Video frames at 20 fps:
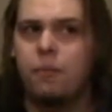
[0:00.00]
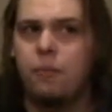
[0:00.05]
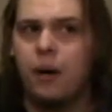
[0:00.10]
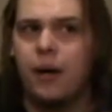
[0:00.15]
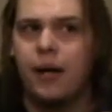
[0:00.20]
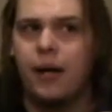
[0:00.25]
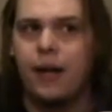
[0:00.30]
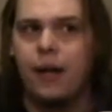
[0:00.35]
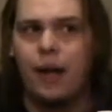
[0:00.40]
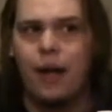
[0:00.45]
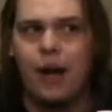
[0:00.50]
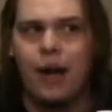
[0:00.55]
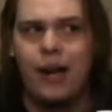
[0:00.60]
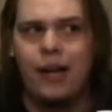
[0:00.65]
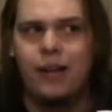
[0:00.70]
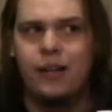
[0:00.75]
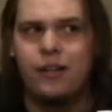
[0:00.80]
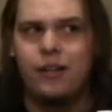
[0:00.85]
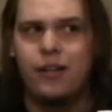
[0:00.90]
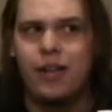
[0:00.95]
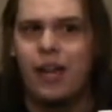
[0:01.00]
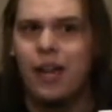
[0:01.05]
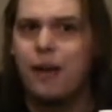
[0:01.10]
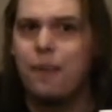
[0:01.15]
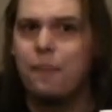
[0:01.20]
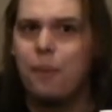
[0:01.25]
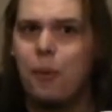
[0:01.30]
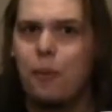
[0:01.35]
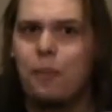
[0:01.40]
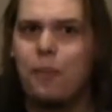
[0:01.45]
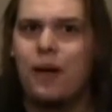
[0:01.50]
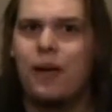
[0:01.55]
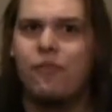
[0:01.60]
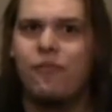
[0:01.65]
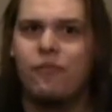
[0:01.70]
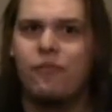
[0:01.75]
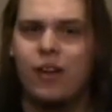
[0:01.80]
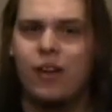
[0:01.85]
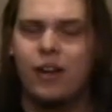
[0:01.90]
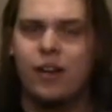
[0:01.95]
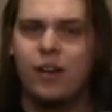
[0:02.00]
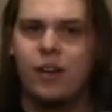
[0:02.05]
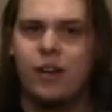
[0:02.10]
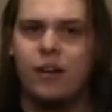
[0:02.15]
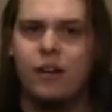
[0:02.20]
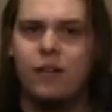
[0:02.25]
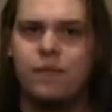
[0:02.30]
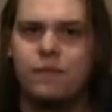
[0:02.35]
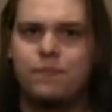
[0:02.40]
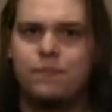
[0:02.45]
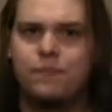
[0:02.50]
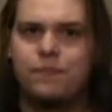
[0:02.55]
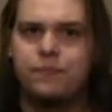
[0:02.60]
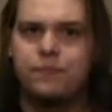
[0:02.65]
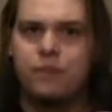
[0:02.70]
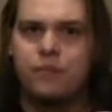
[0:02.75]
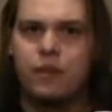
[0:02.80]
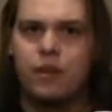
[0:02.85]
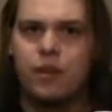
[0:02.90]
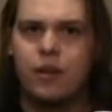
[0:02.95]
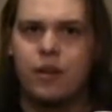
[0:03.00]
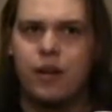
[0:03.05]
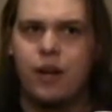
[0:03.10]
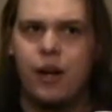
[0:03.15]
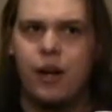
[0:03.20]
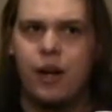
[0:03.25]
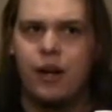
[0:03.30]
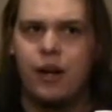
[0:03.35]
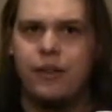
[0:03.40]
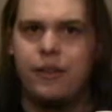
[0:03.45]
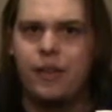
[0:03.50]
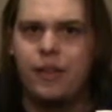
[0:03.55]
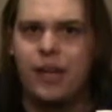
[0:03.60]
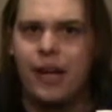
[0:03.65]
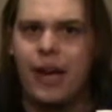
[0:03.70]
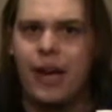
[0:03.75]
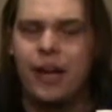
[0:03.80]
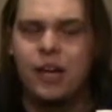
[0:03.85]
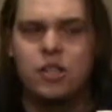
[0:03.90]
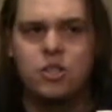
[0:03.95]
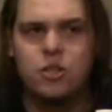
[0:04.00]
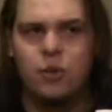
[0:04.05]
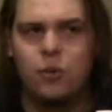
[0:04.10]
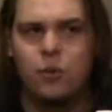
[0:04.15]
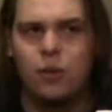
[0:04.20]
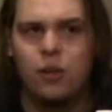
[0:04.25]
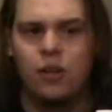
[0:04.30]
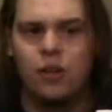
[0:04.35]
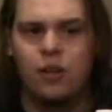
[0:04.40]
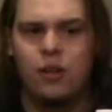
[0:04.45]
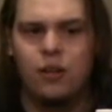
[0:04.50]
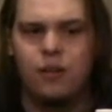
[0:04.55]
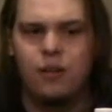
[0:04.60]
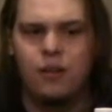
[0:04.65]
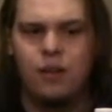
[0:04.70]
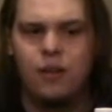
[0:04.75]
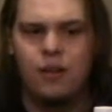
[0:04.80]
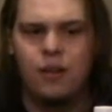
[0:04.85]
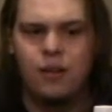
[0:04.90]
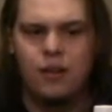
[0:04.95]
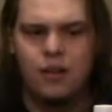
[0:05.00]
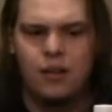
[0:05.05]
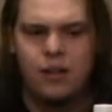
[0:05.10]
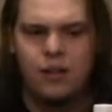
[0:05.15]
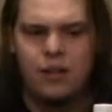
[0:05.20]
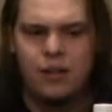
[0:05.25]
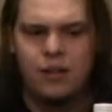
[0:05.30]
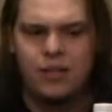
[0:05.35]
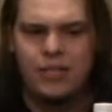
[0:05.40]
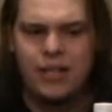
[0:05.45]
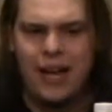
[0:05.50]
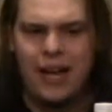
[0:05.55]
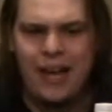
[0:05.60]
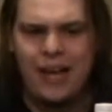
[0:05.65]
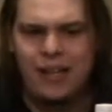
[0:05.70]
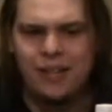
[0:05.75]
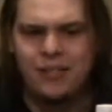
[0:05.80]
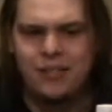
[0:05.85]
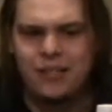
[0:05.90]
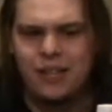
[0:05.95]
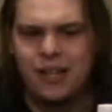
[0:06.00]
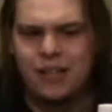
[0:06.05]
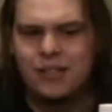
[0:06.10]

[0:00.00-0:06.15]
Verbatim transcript: But I can't put my finger on the actual taste.